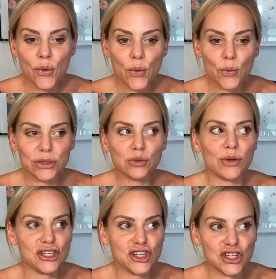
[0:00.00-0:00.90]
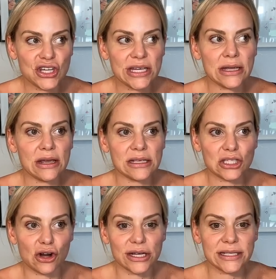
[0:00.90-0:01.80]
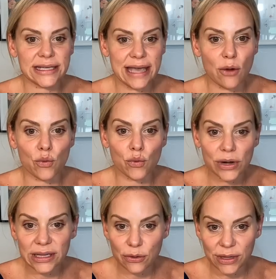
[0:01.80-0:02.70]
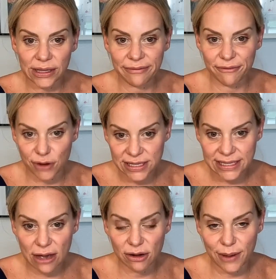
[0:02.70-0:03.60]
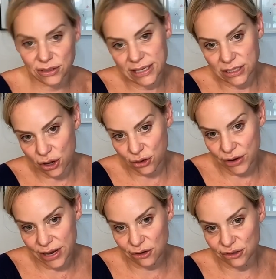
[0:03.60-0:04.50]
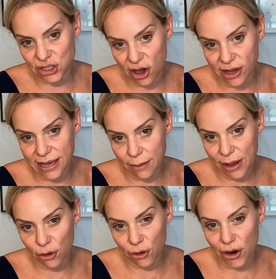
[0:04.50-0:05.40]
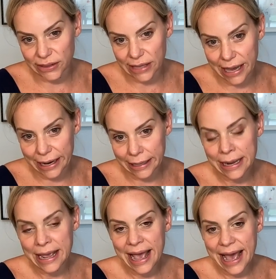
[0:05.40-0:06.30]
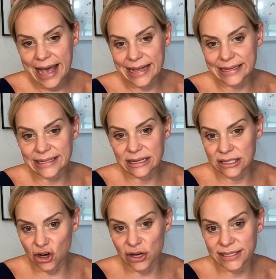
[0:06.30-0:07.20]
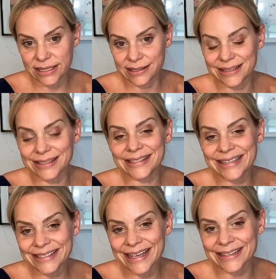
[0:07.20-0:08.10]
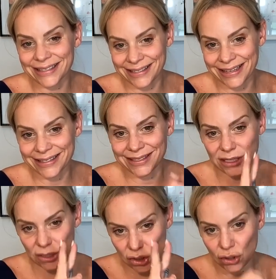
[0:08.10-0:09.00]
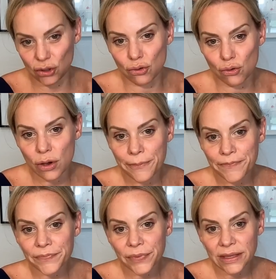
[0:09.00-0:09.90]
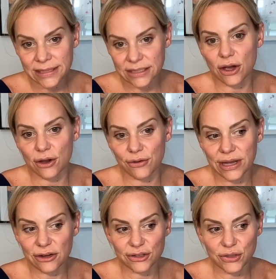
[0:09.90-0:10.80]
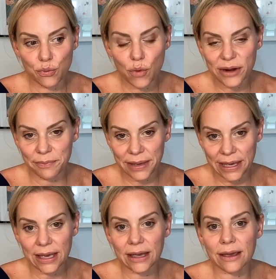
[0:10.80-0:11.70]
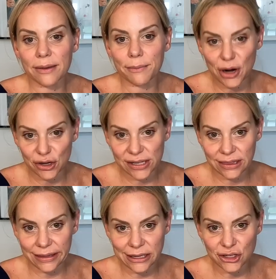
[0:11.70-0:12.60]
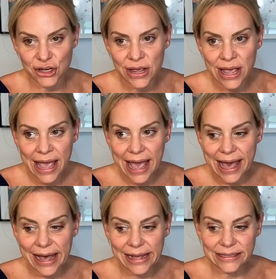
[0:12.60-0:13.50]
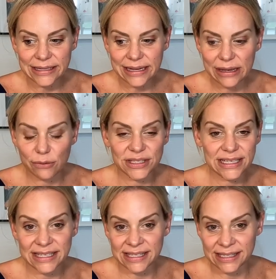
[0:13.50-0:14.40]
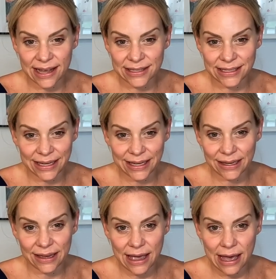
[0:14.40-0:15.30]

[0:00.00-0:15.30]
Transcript: was when she started to get really, really freaked out about TikTok creators talking about her online and started to send cease and desist to two TikTok creators, one being Meredith Lynch. And it was a disgusting